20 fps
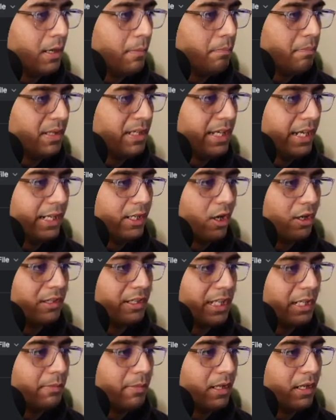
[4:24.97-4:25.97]

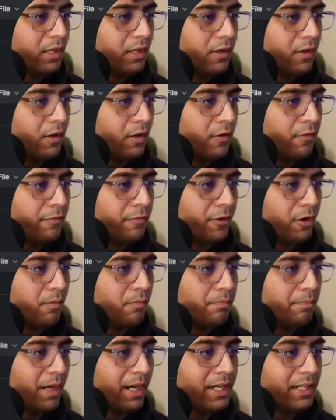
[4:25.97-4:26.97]
PA.table
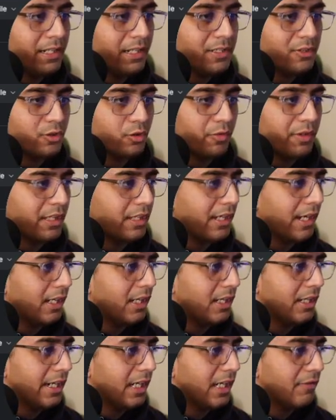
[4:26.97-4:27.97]
from PyList, so we create
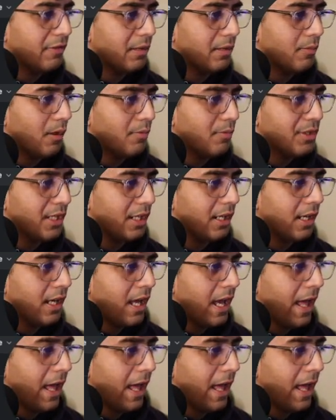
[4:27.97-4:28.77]
a data frame object,